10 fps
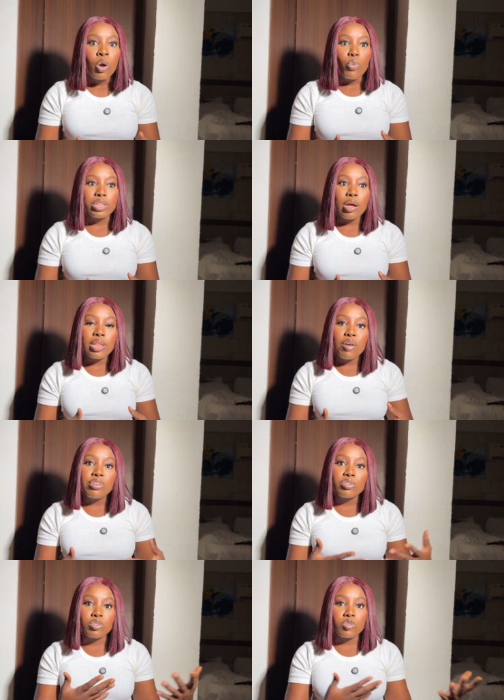without having
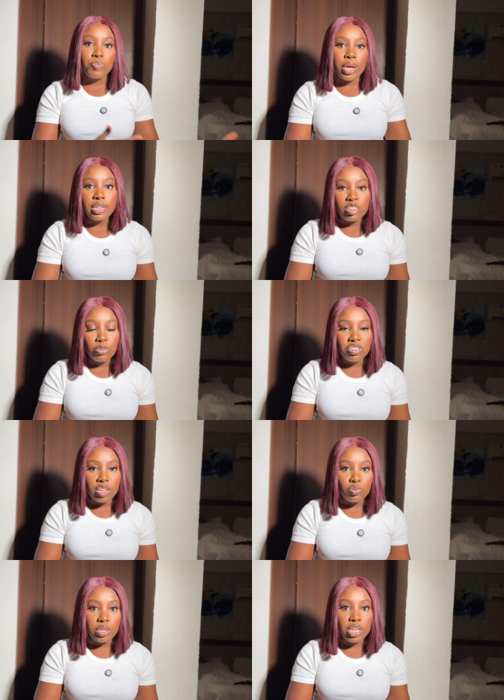to spend as much
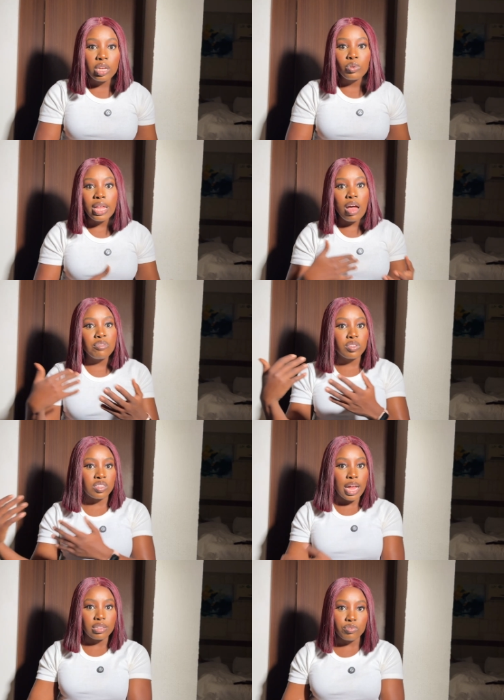as we did, without having to
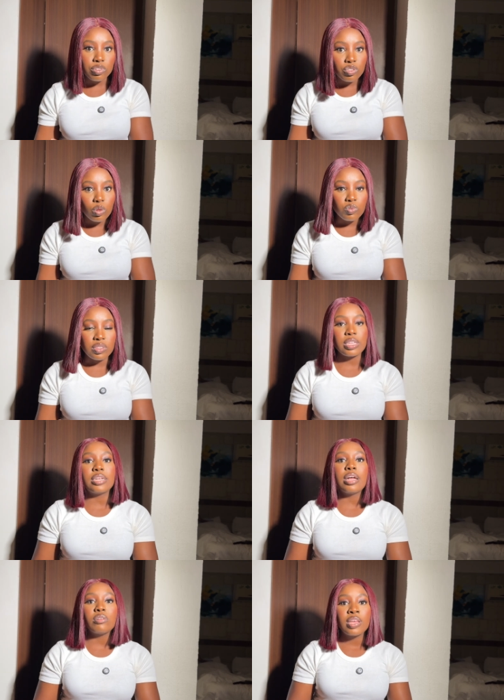stay at the resort we stayed
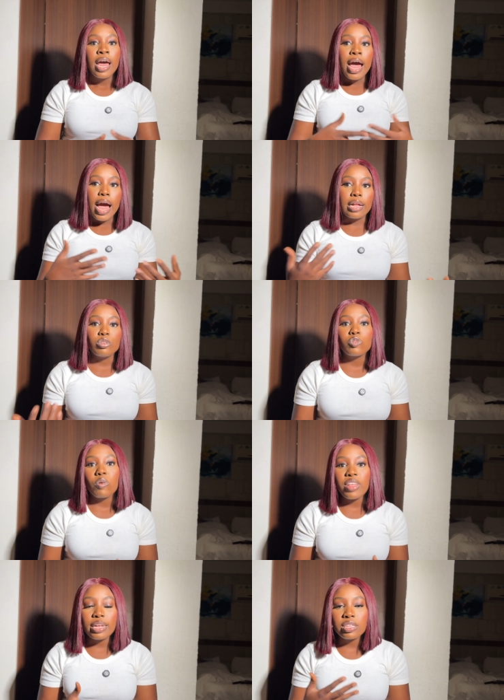at and do some of
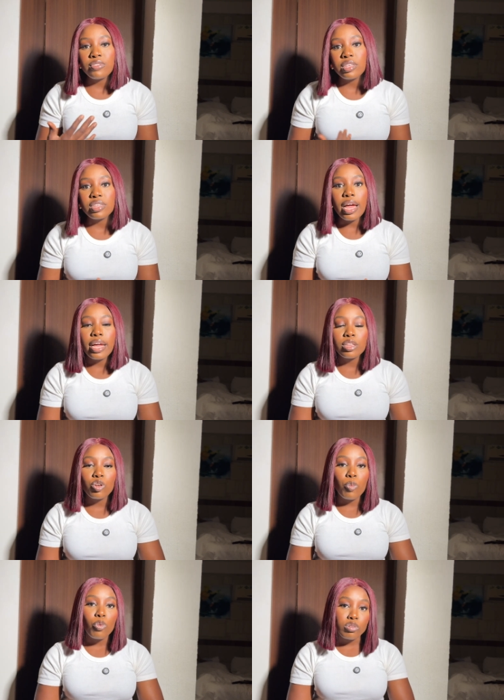the activities that ended
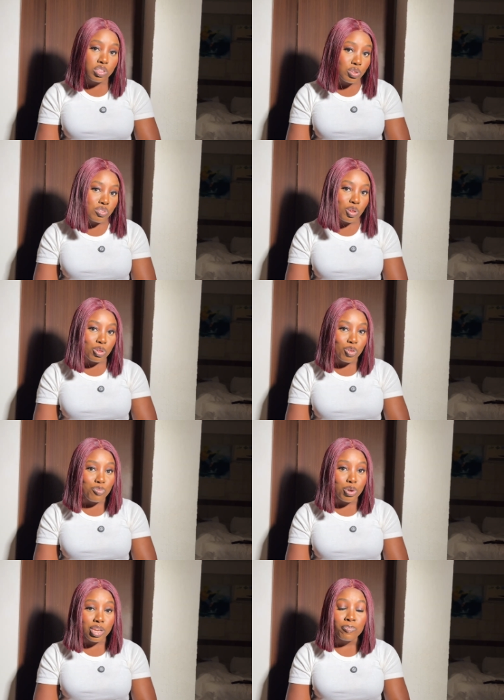up costing us a lot of
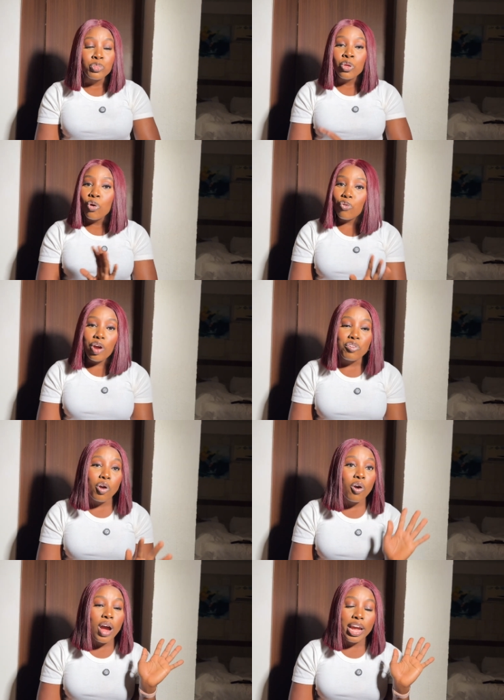money.
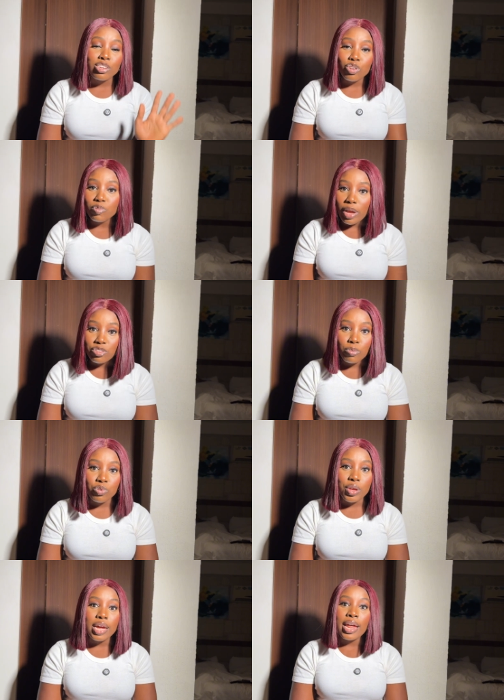Overall, I enjoyed my trip to
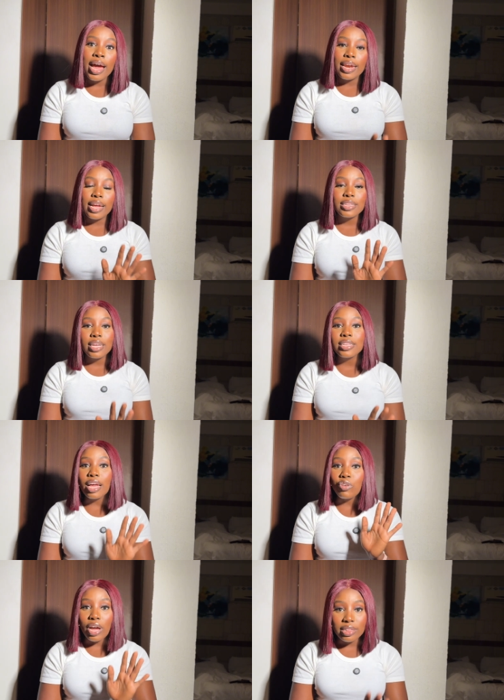Ghana, and I think that
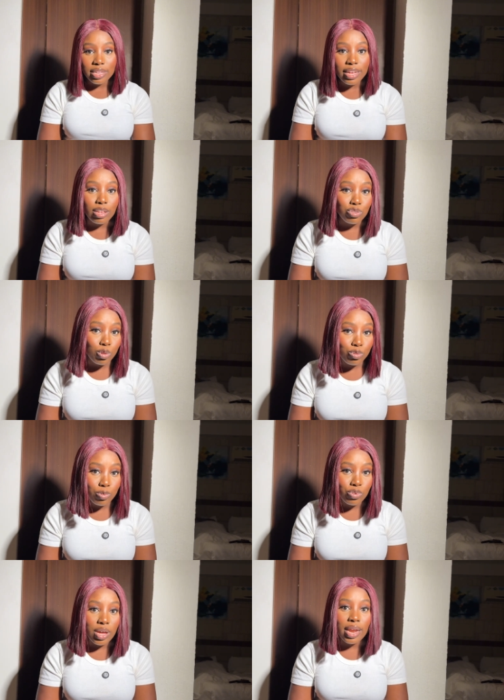you can take a solo trip
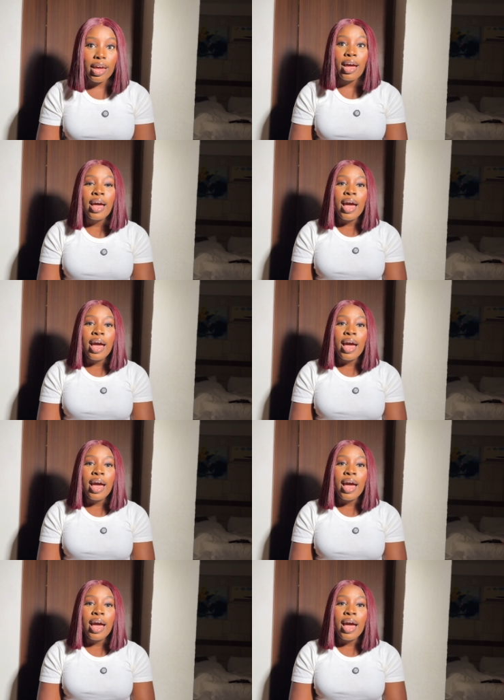to Ghana,